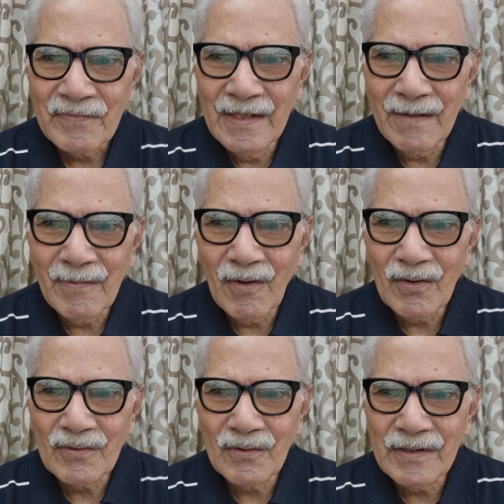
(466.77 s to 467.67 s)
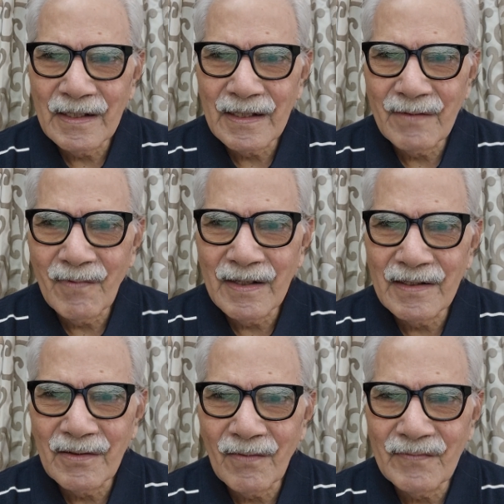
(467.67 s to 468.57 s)
they may also take
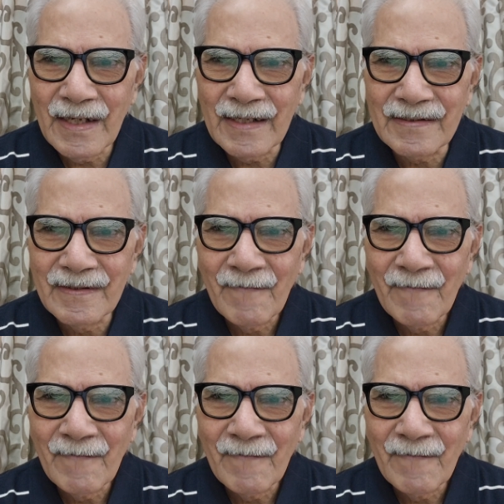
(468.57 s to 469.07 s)
advantage of that.